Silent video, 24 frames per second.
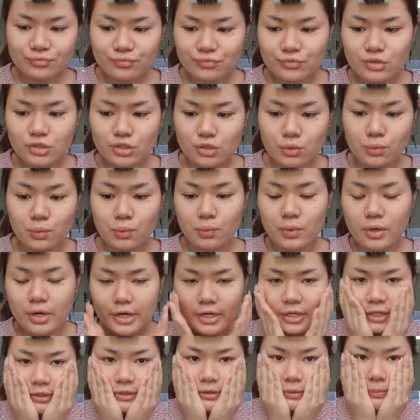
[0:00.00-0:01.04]
to work
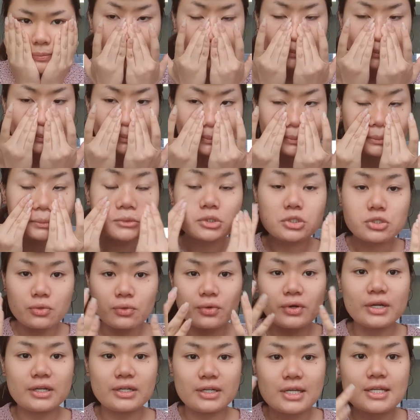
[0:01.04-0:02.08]

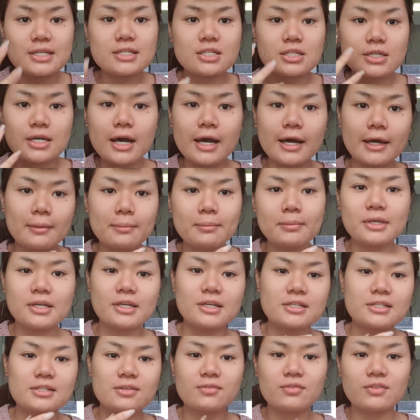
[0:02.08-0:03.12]
during this time
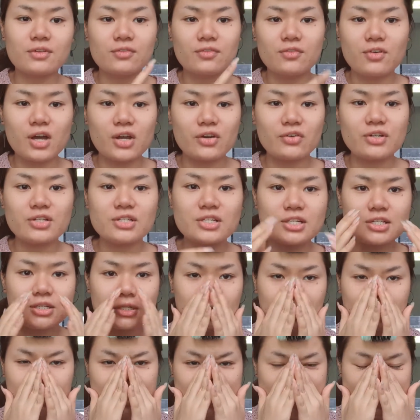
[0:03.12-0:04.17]
because of the virus and
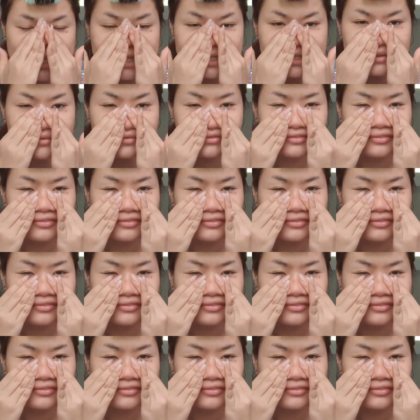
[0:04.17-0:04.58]
all that stuff.